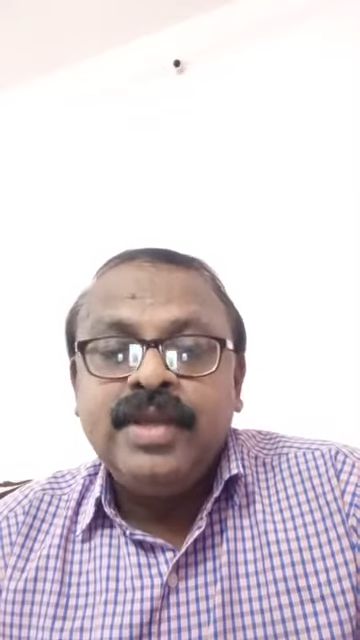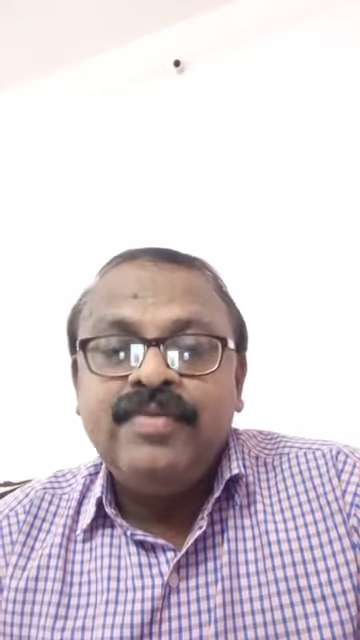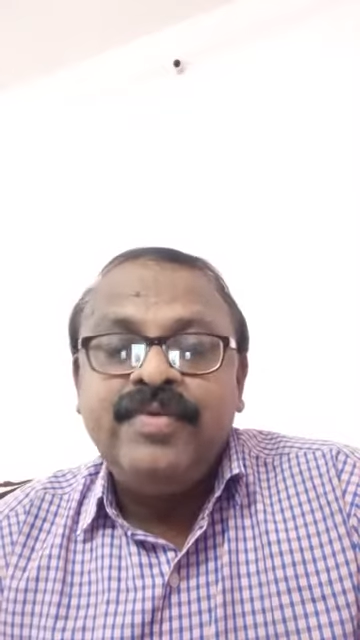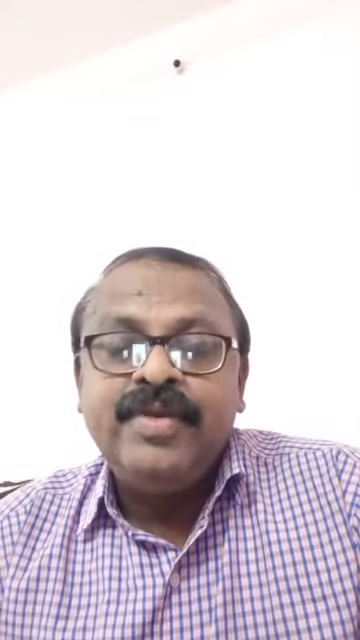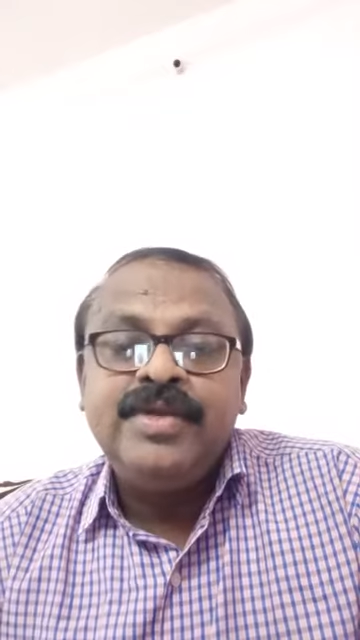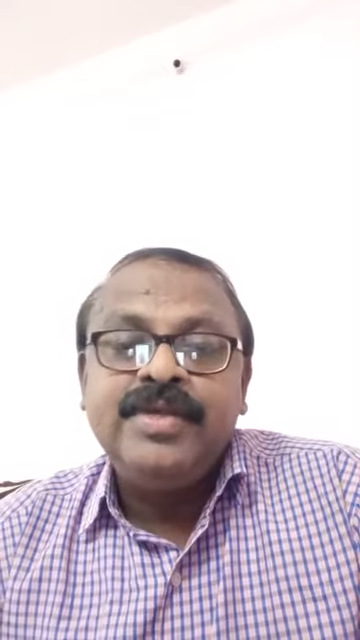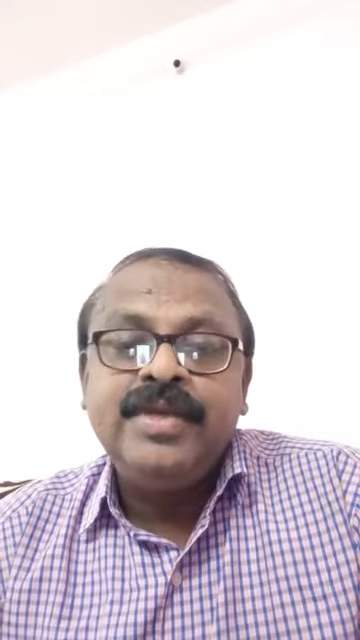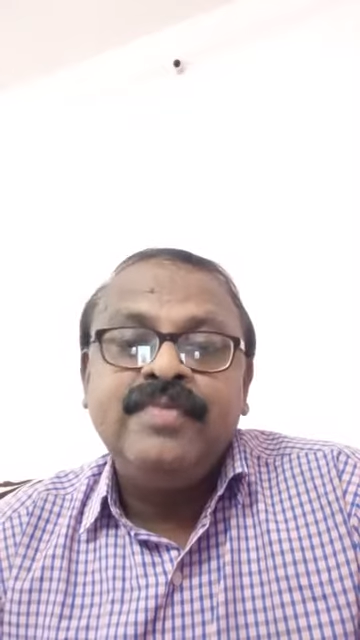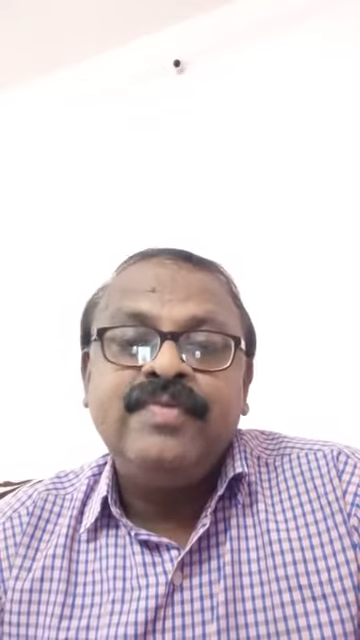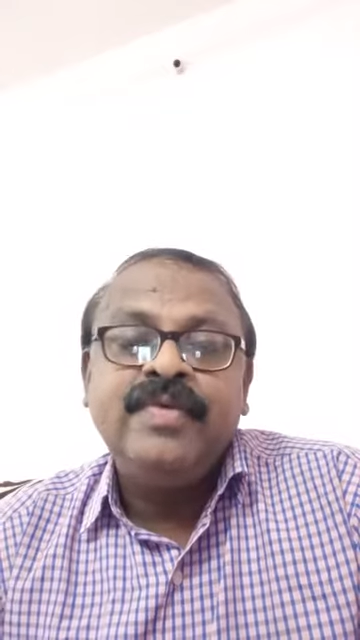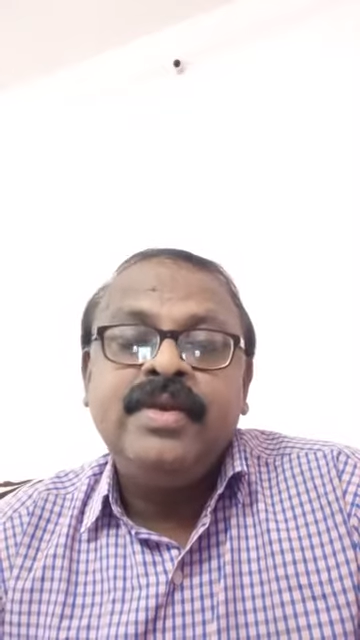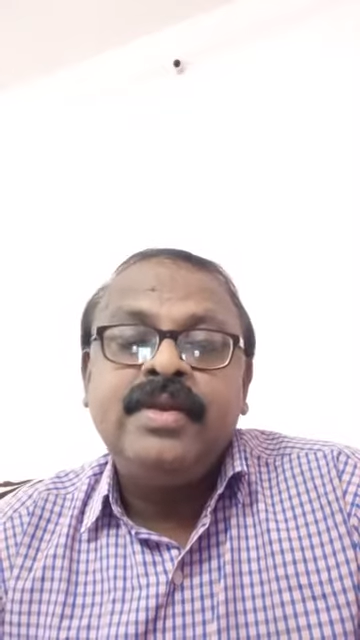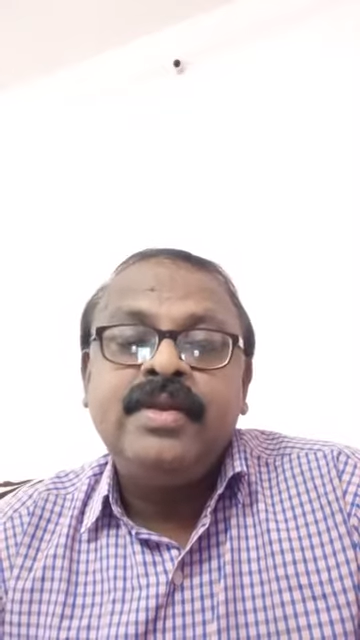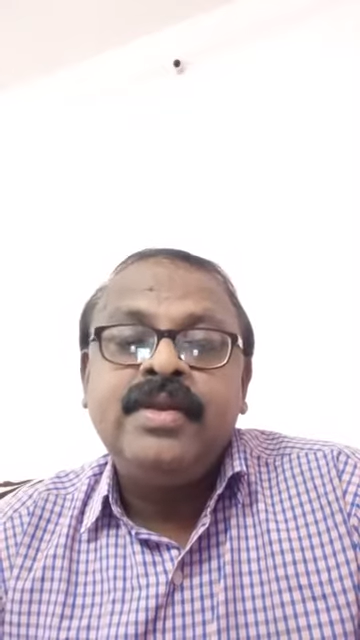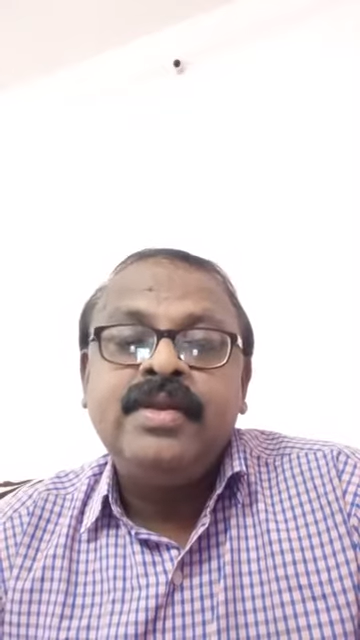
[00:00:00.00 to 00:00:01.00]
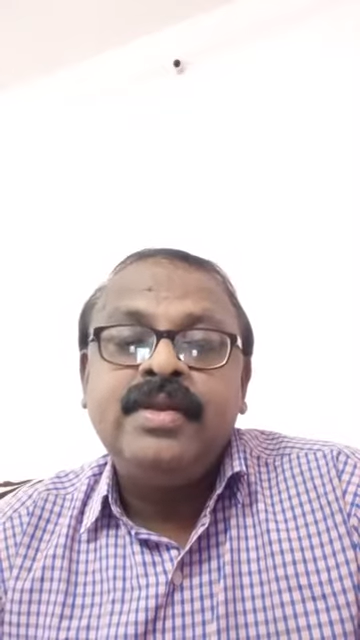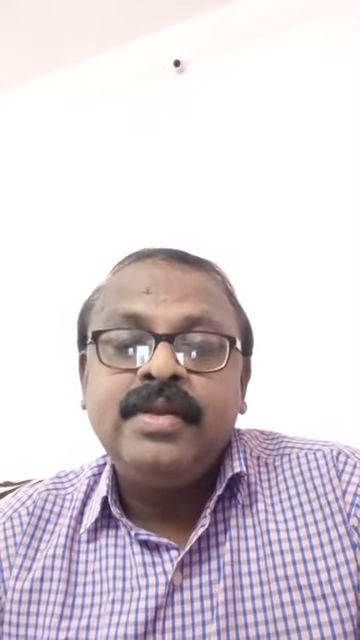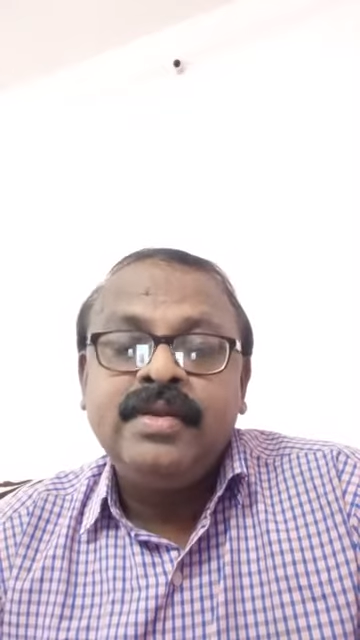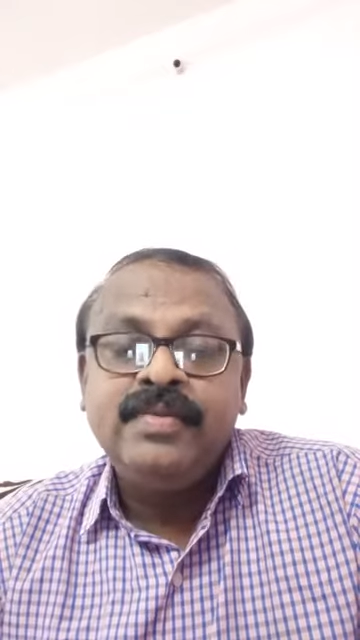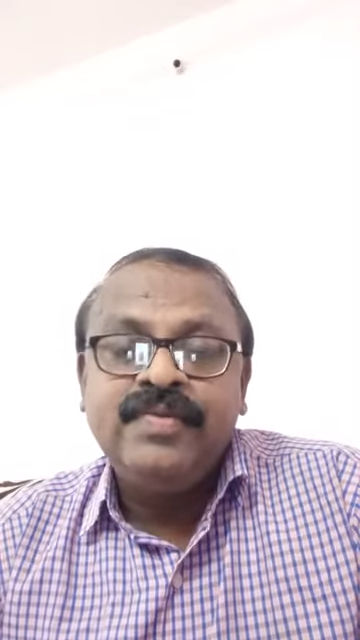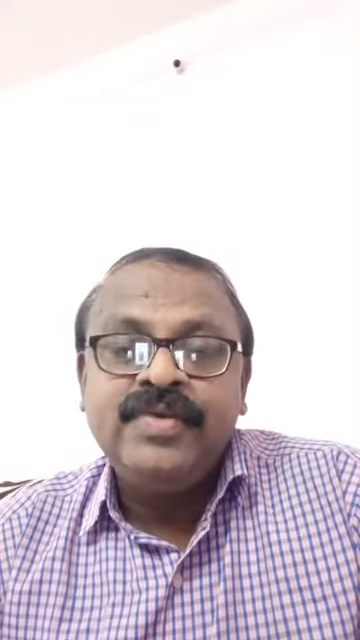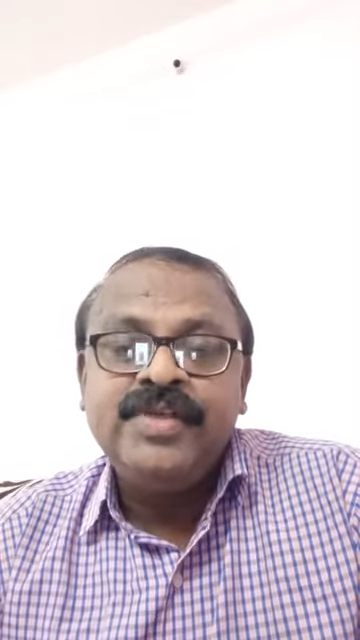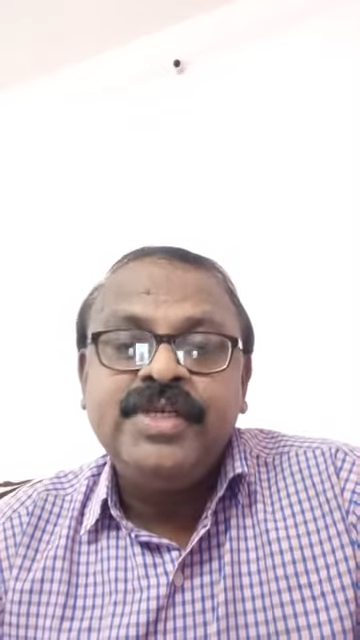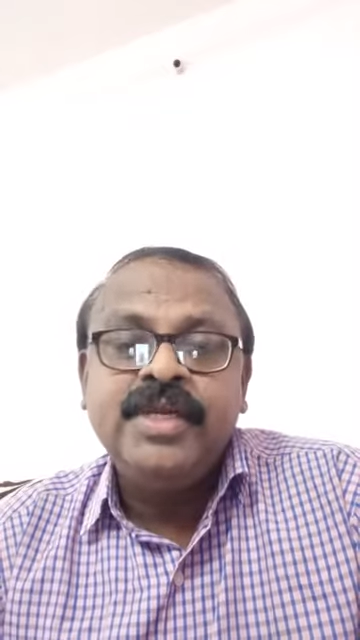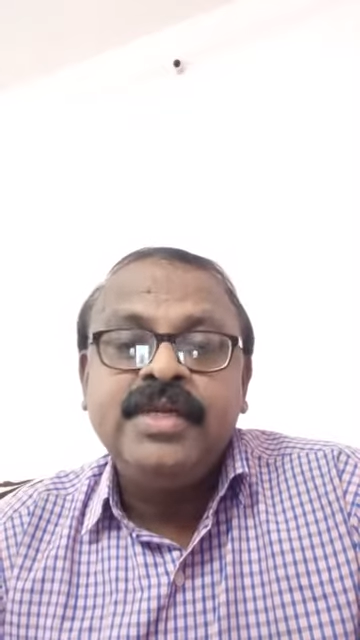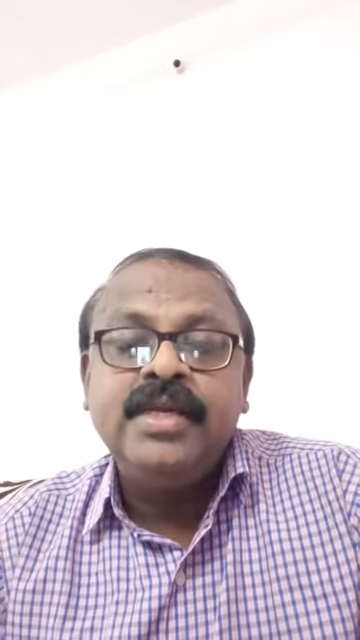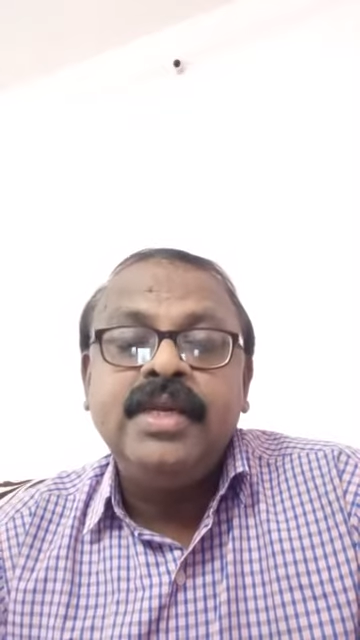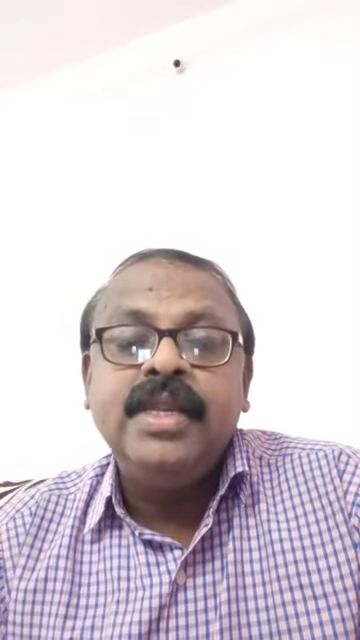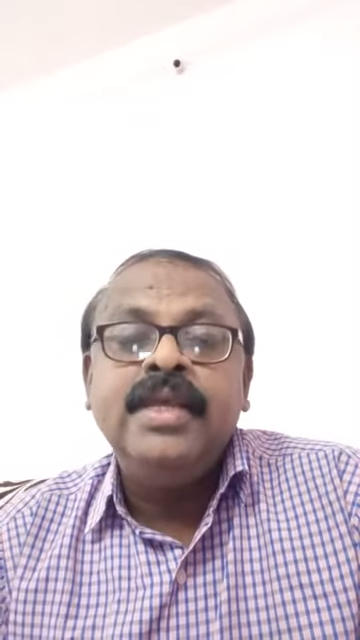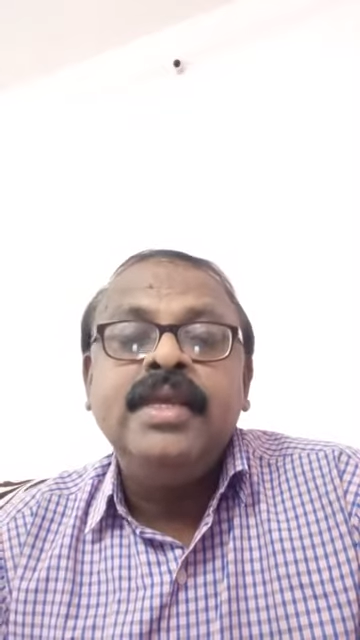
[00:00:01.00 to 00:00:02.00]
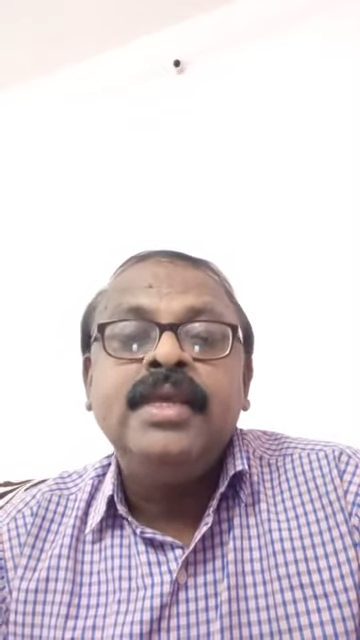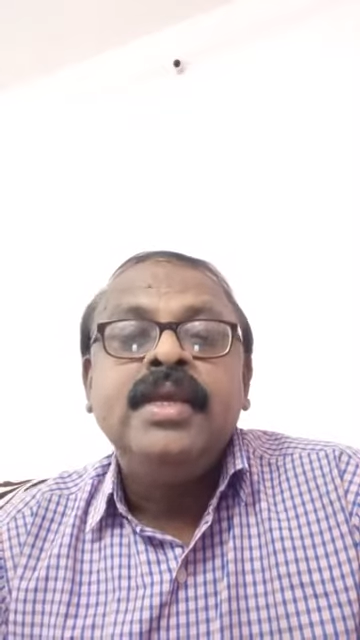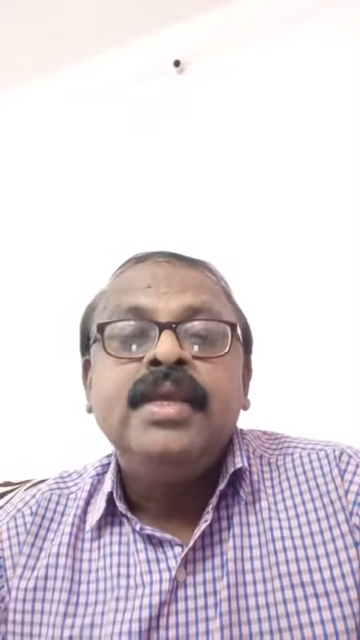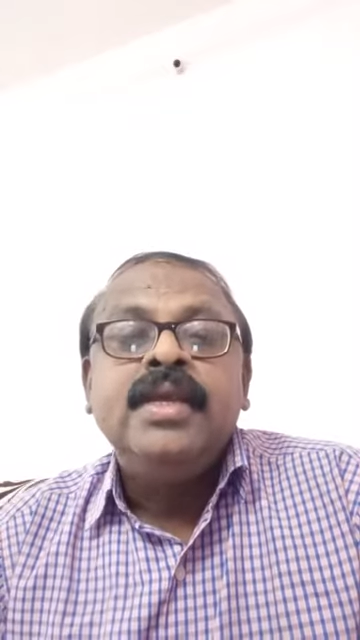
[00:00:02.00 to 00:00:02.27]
efficiently,